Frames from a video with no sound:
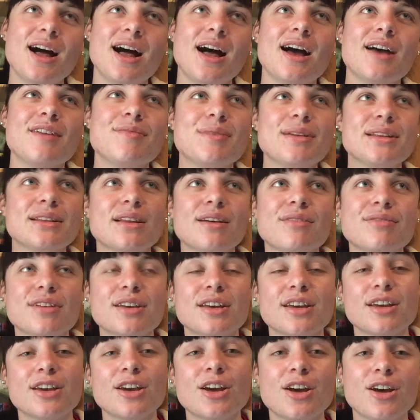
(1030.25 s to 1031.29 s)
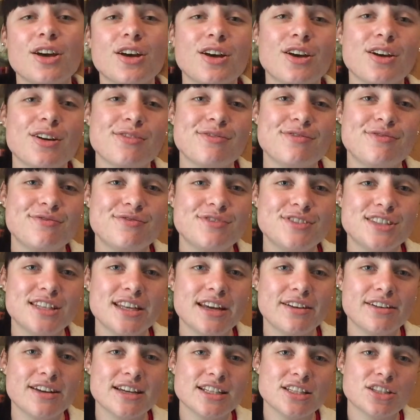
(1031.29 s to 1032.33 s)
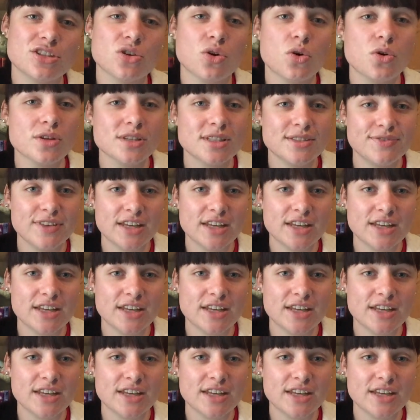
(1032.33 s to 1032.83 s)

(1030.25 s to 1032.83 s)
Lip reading: I've been loving her series Thoughts